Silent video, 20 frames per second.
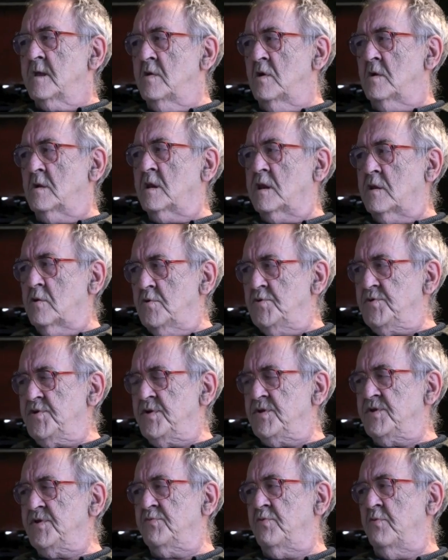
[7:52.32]

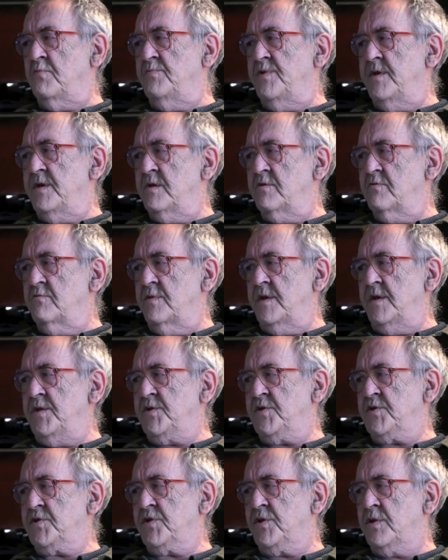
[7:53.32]
conclusions were being
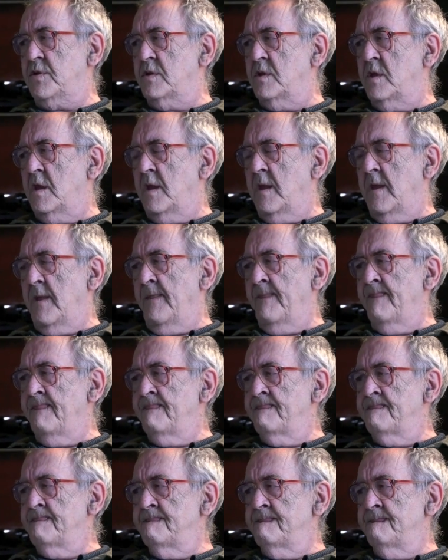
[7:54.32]
reached
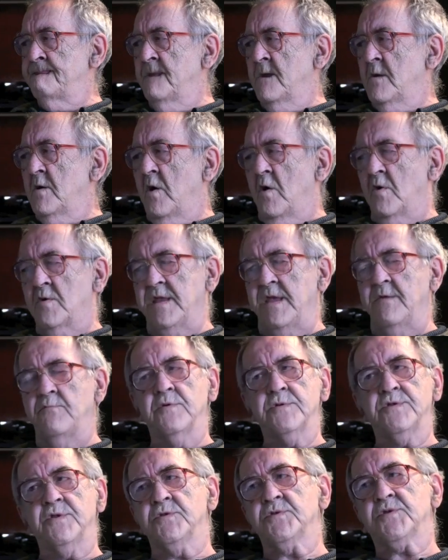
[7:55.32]
on
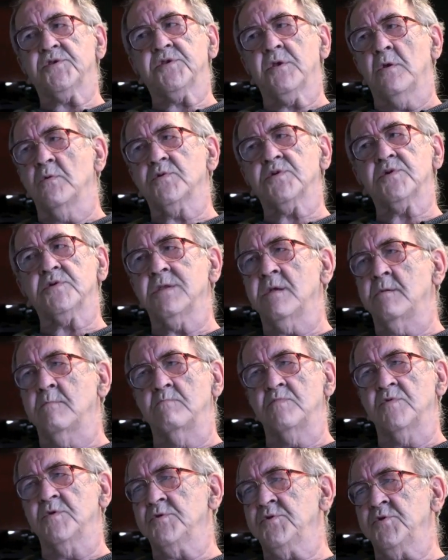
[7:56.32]
evidence so
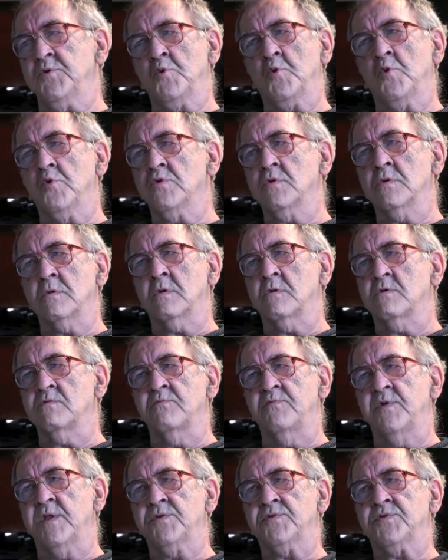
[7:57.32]
slim that you couldn't
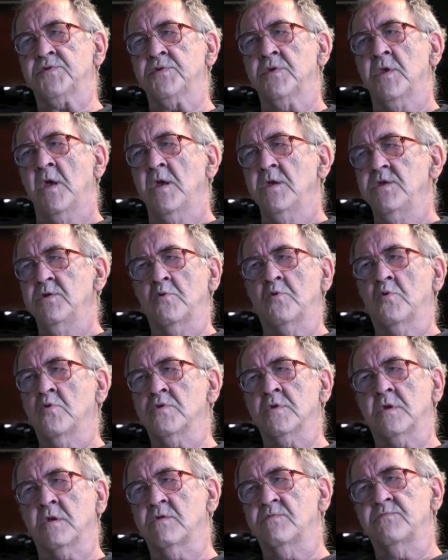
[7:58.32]

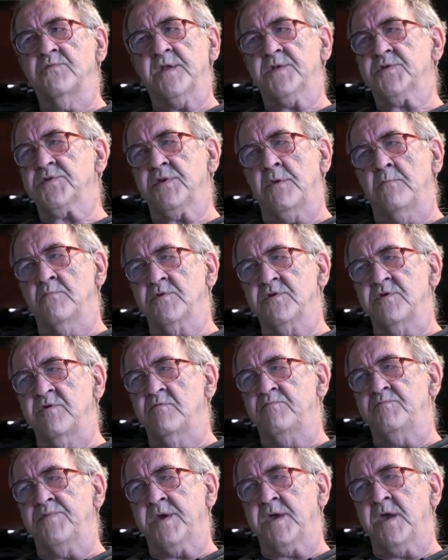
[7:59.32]
convict somebody
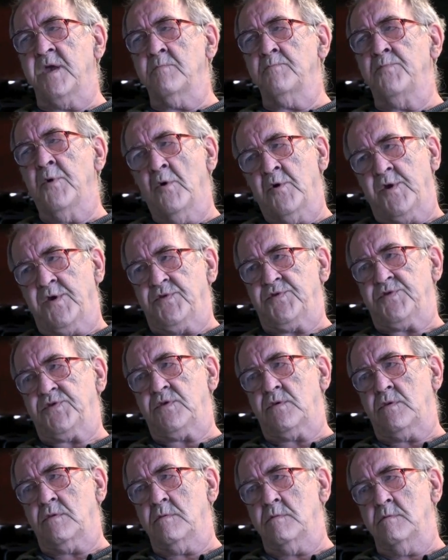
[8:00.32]
of picking
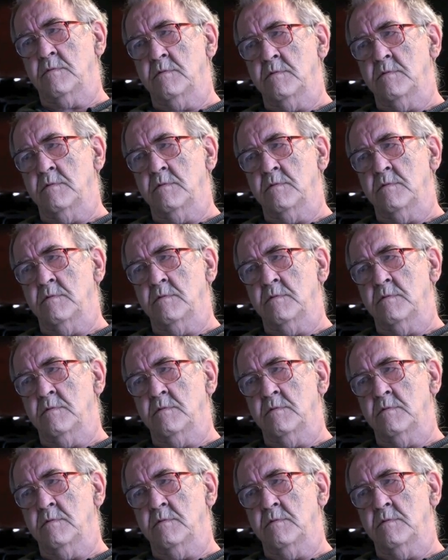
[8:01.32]
pockets